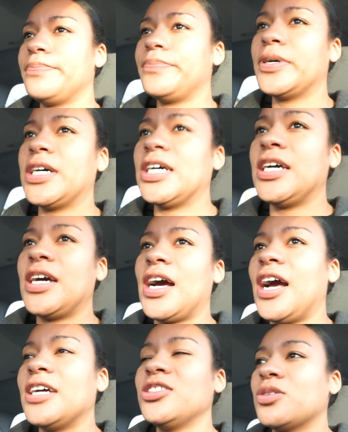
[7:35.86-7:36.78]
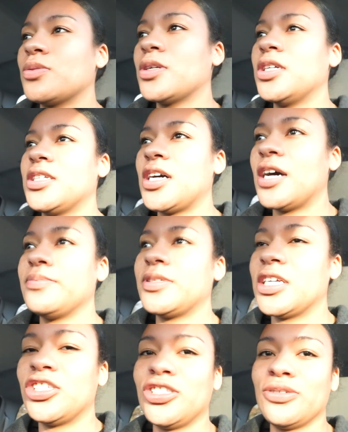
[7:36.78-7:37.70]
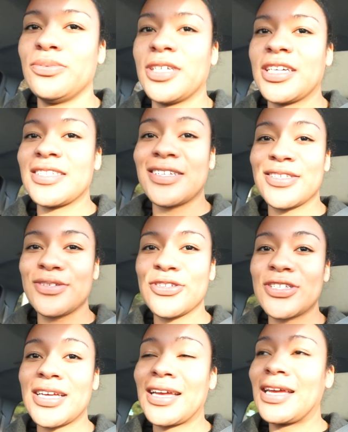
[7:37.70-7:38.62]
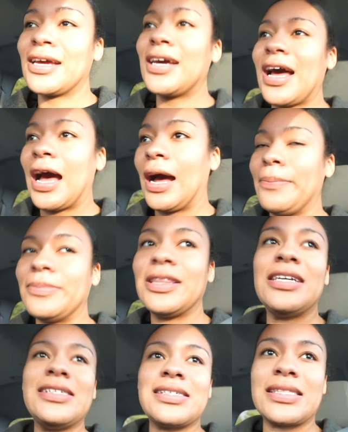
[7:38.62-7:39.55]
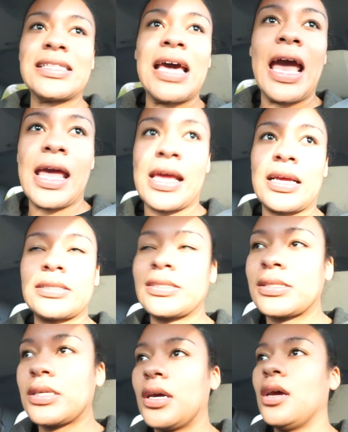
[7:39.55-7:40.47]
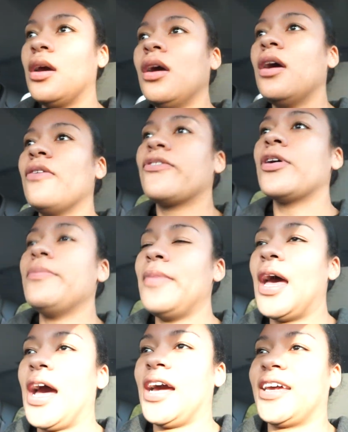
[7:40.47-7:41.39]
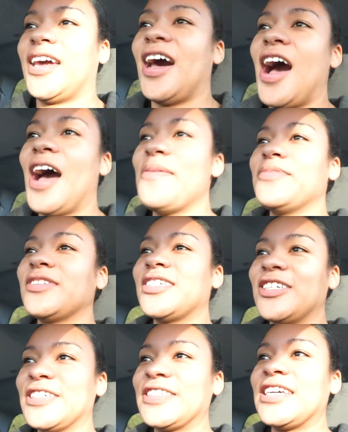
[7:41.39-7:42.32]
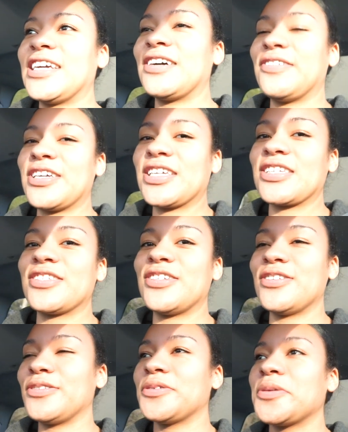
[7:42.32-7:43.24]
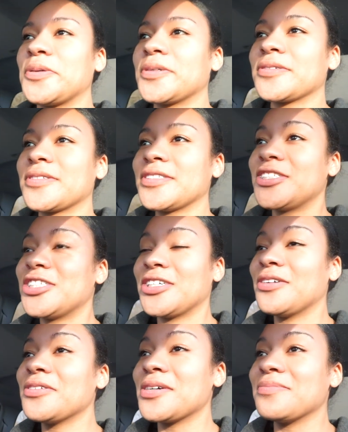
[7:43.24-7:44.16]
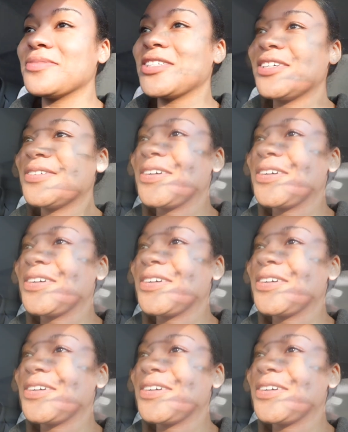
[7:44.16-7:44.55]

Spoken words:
But I just wanted to update you because as soon as I cop these things from Mac, I'm literally going to show them to you guys.